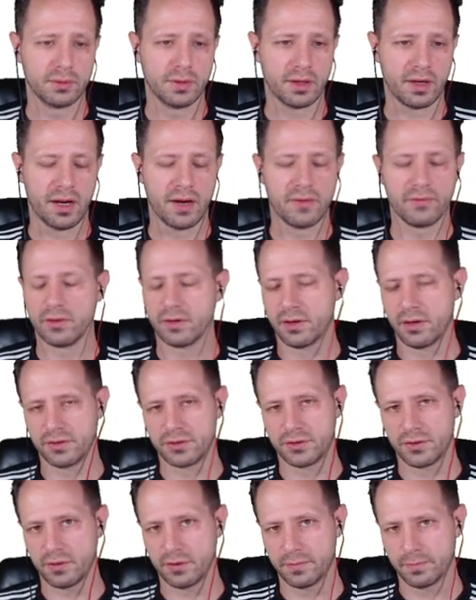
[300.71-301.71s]
like every
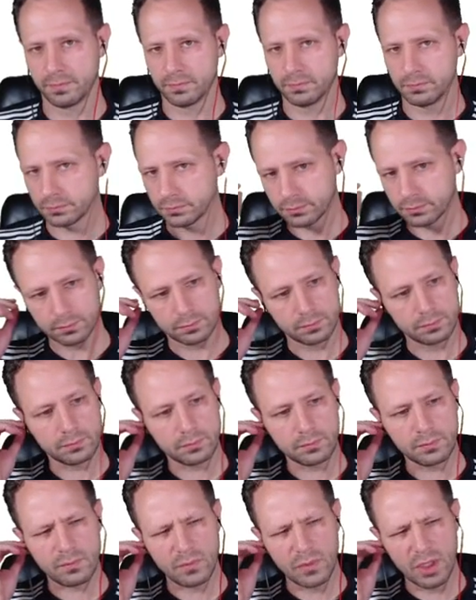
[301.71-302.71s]
country
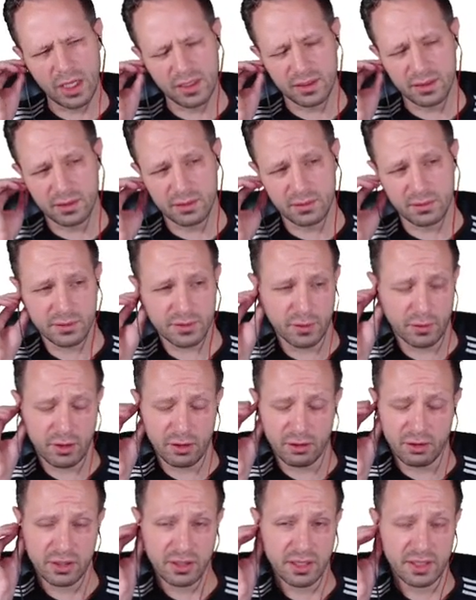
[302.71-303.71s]
and so
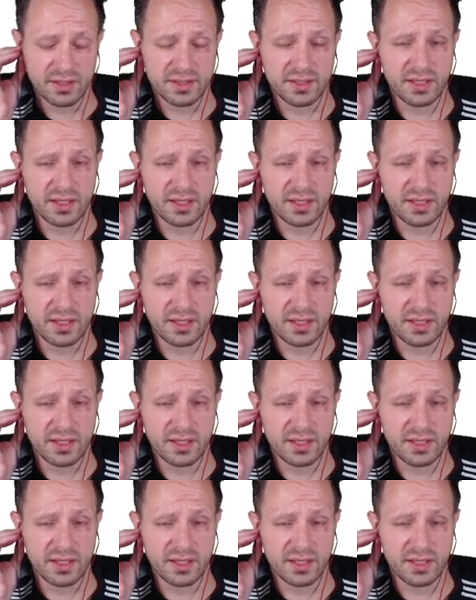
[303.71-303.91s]
they're going to need